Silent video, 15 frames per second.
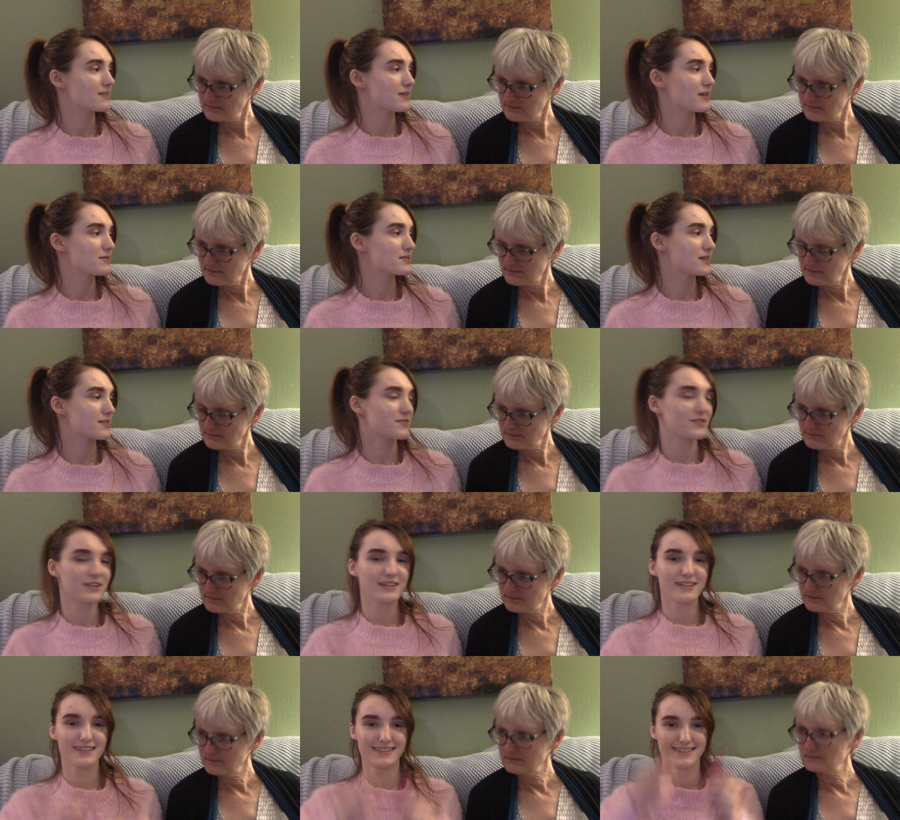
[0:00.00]
Speaker 1: there was that
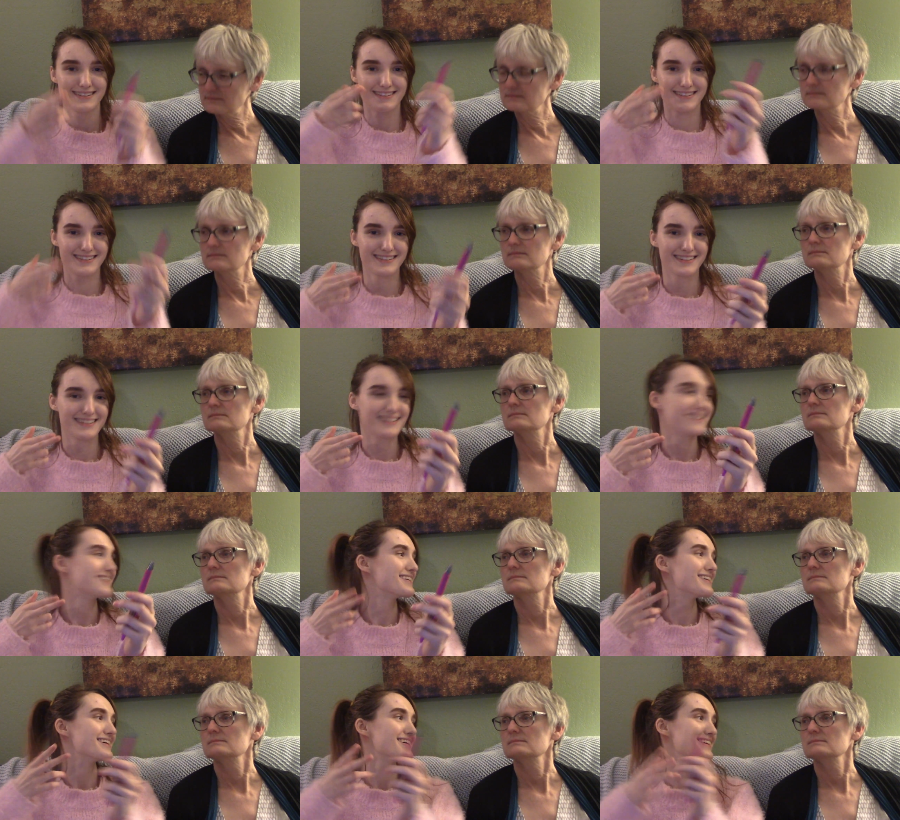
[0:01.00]
funny...
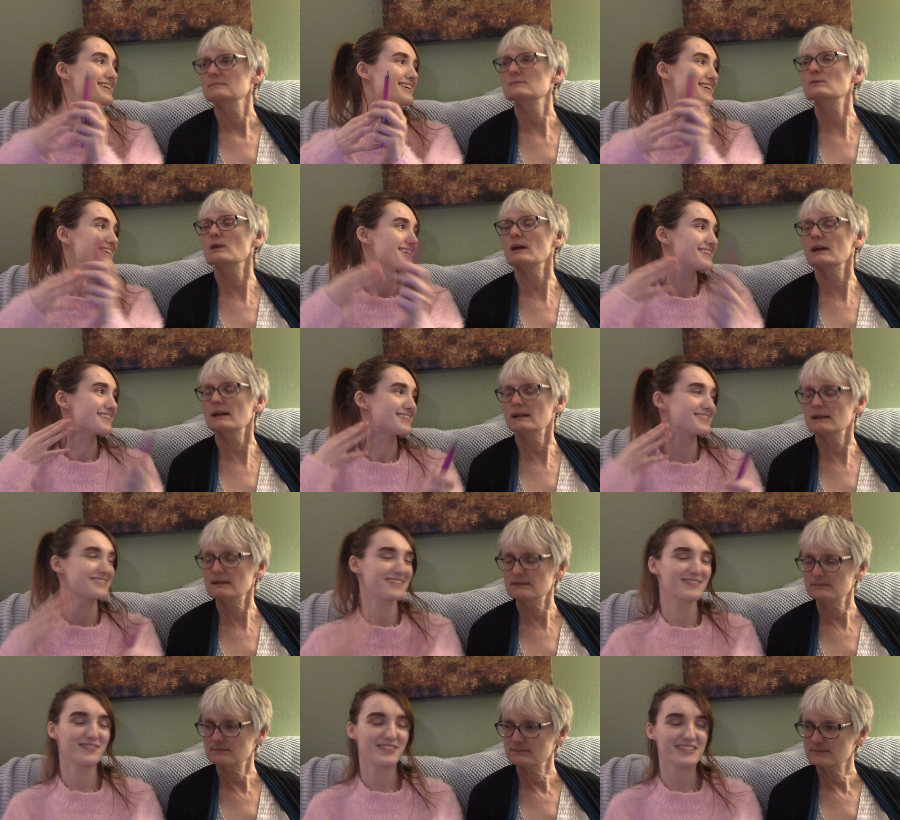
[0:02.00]
Right. There's
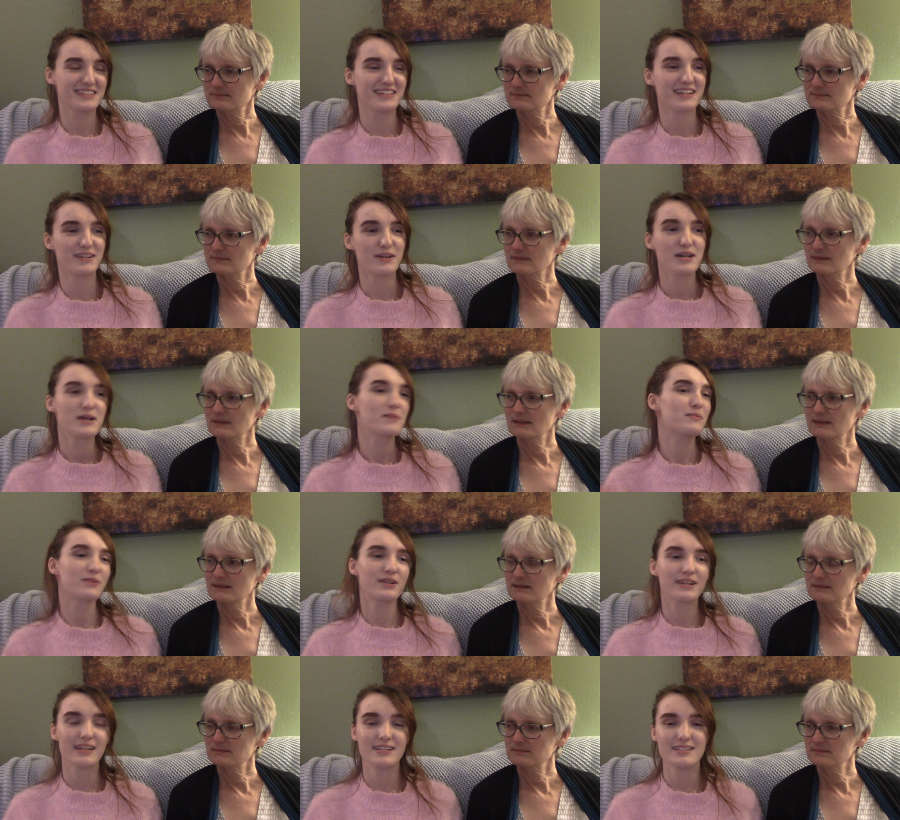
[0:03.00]
no funny scene in it. But
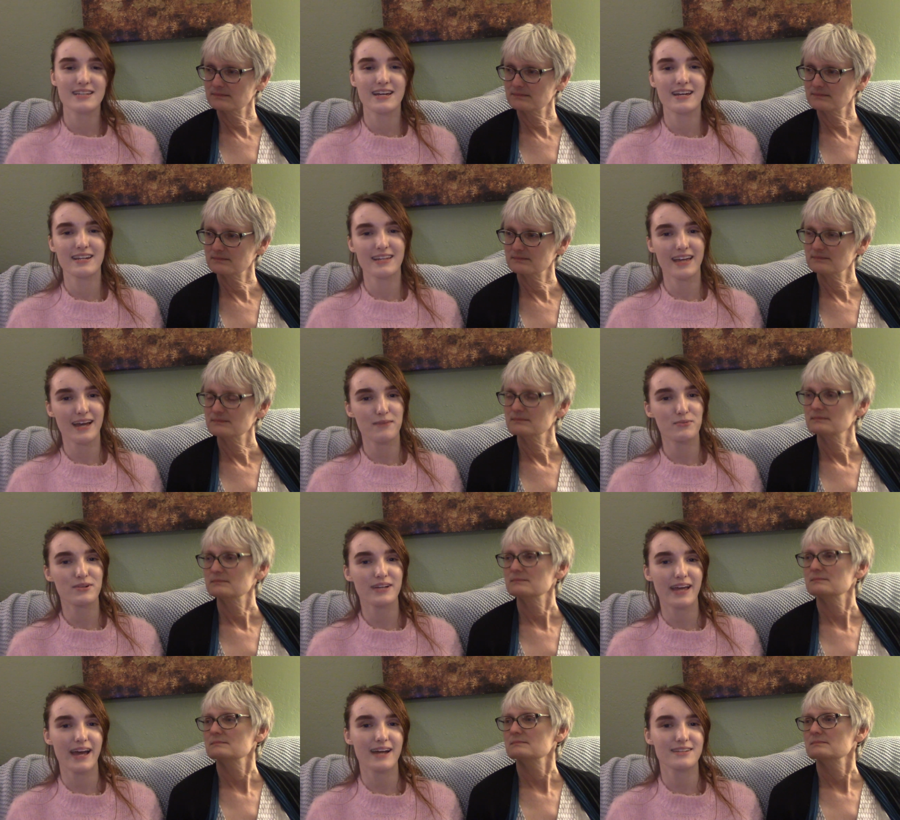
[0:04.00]
her dad's dead, and Kat, poor
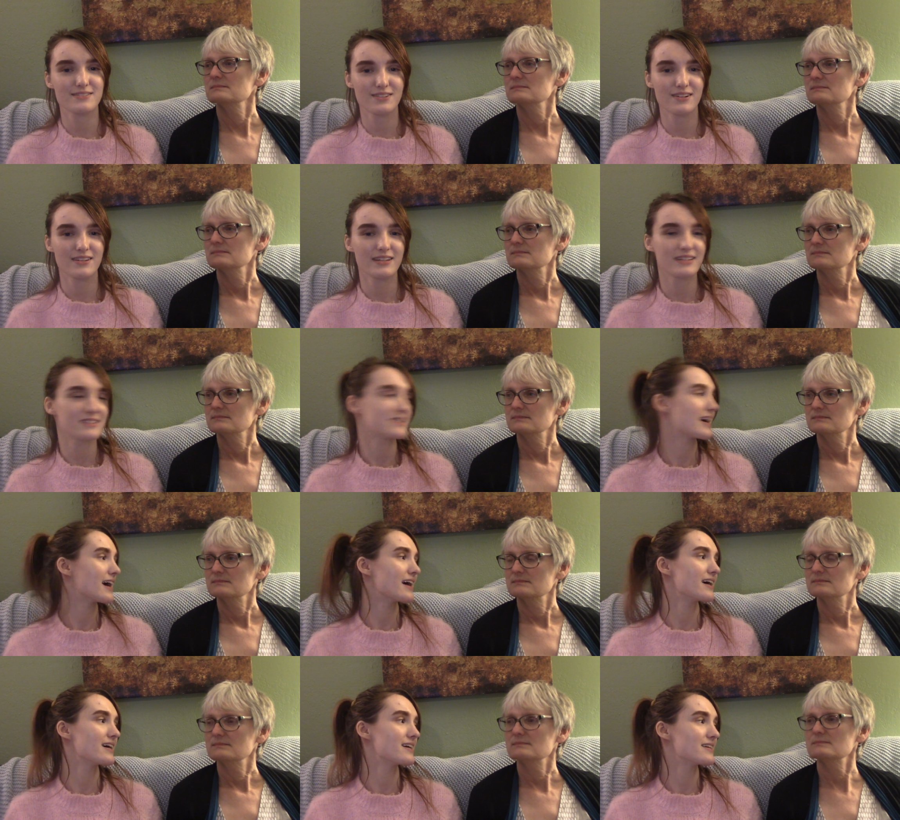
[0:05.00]
Kat's all like
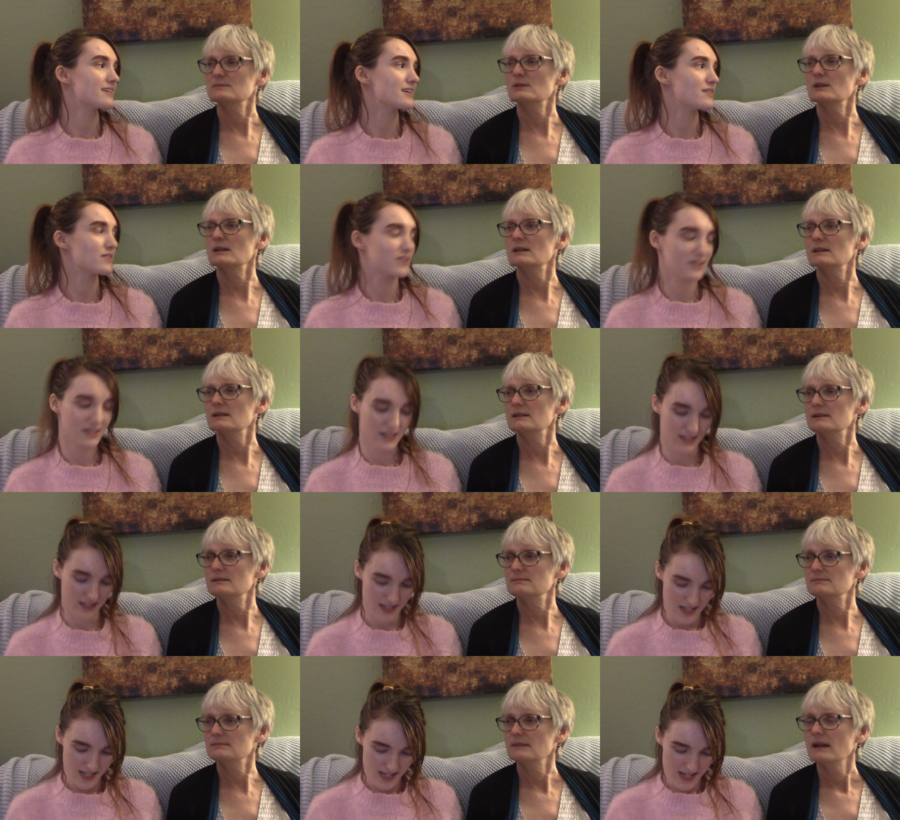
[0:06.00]
sad.
Speaker 2: And right. And...
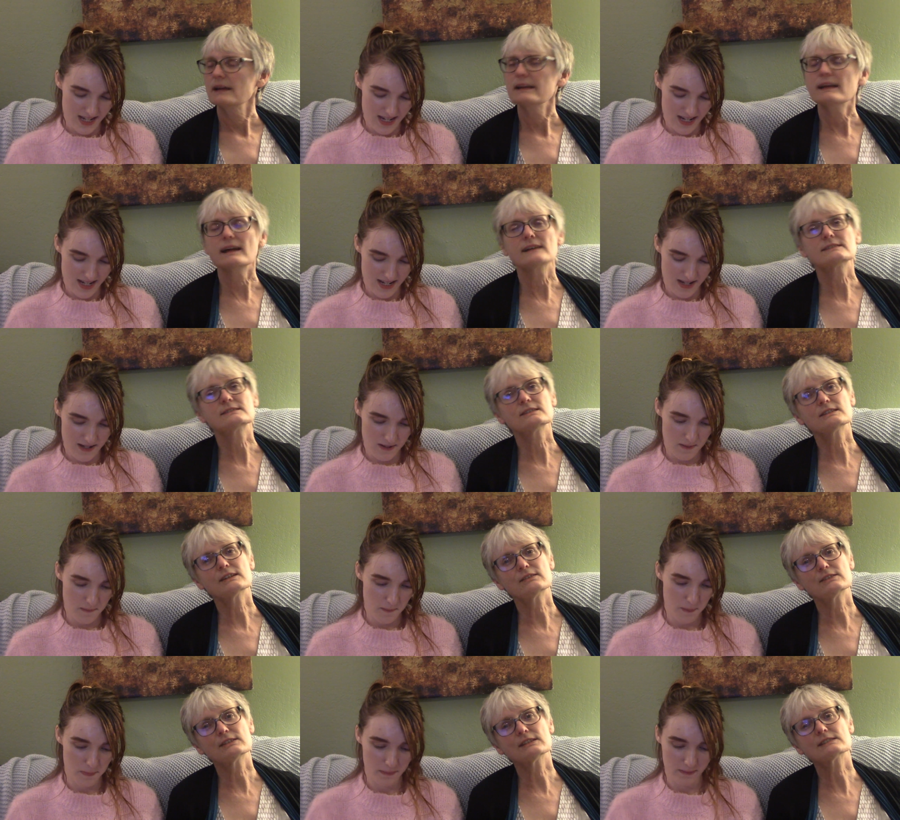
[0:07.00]
Yeah, I still
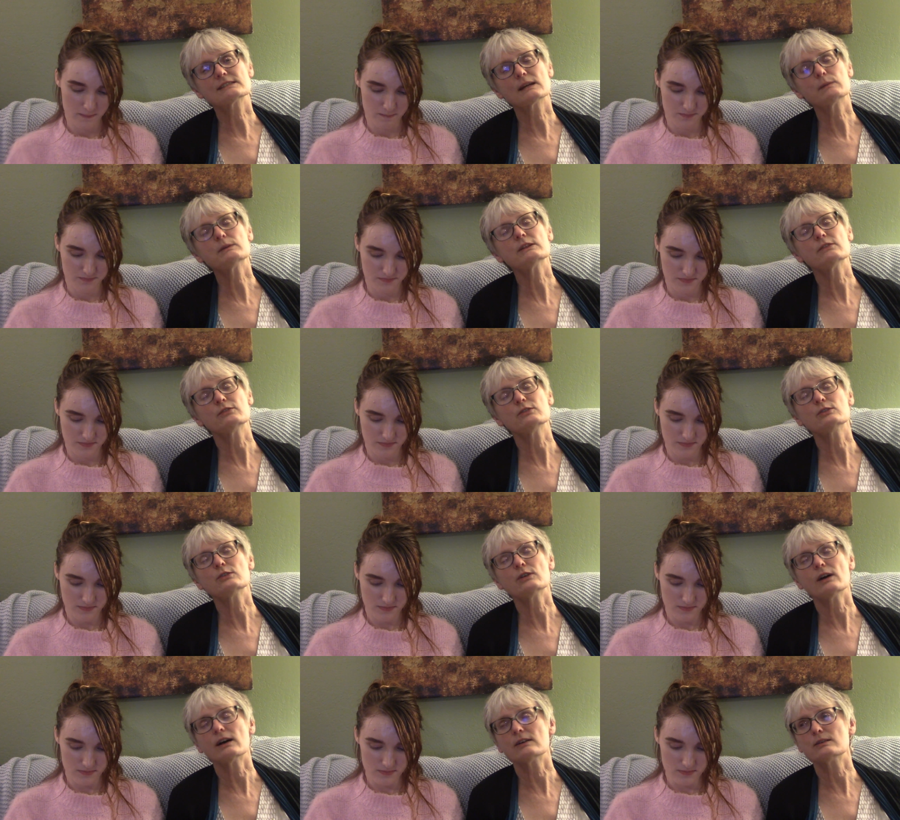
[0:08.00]
never did. Someone, if you
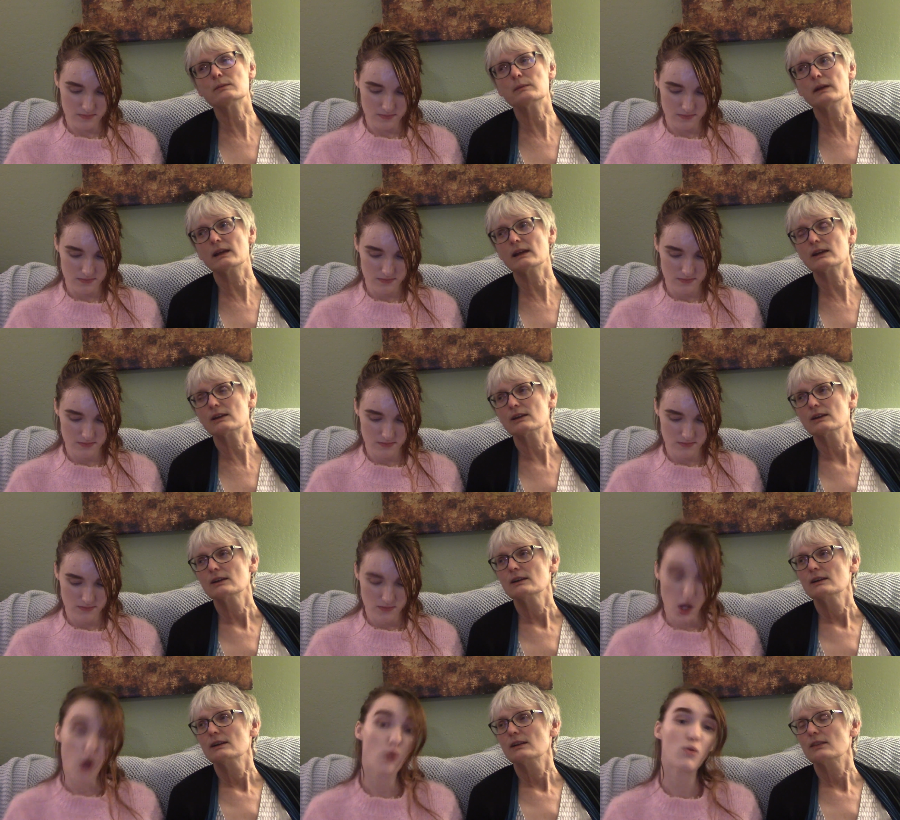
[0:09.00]
know how to make
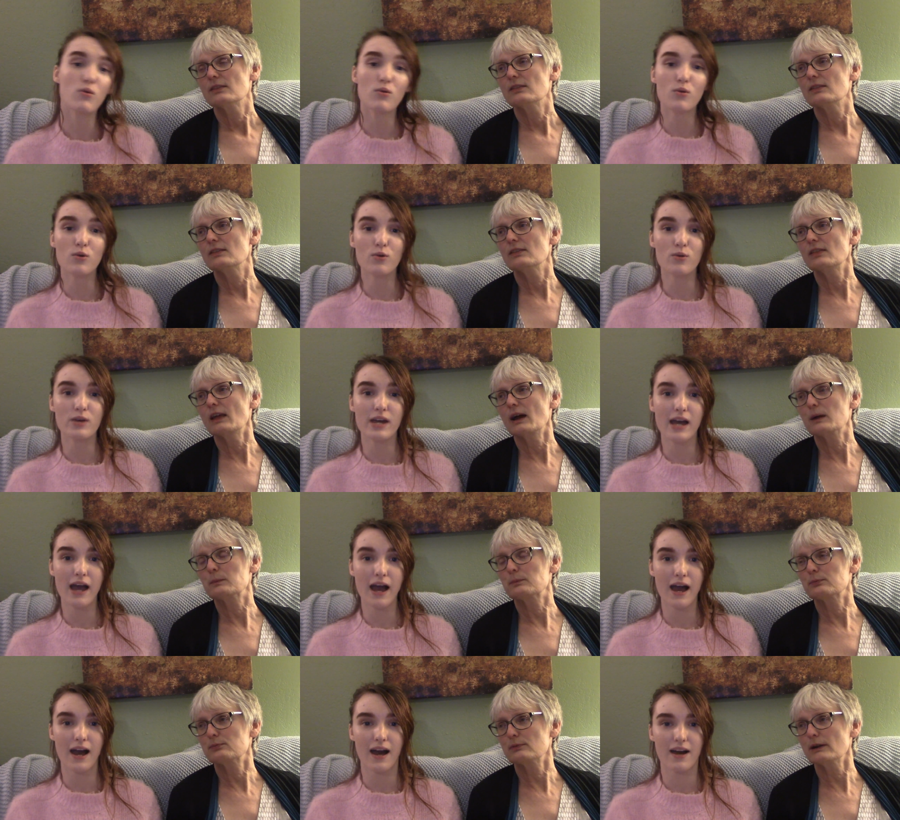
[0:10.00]

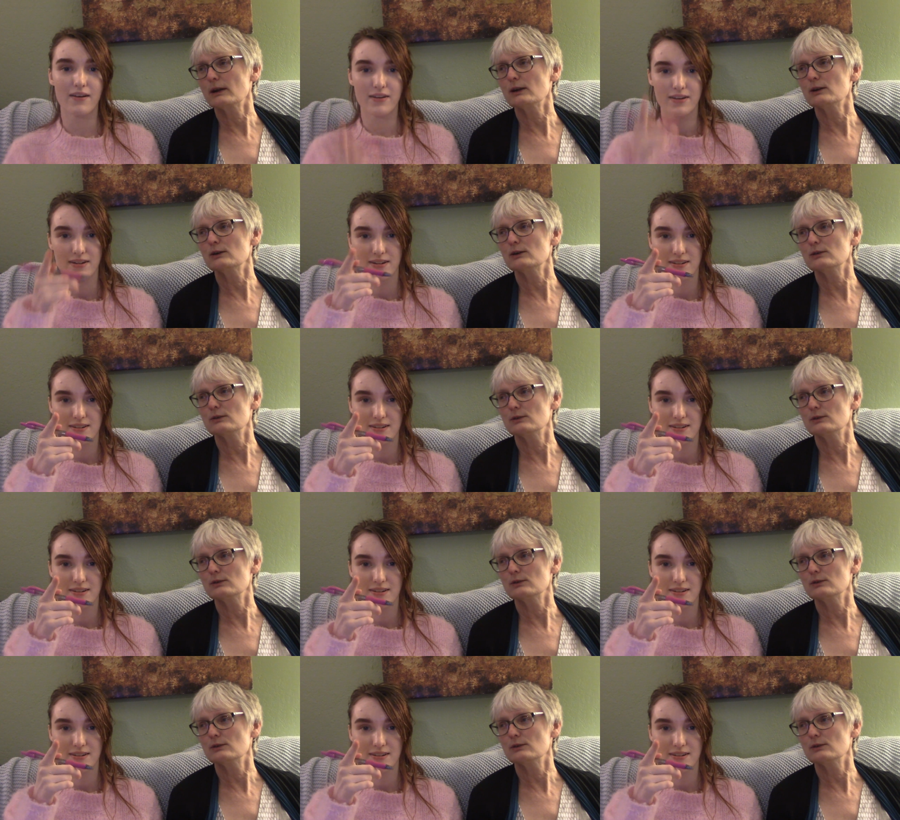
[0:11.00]
prayer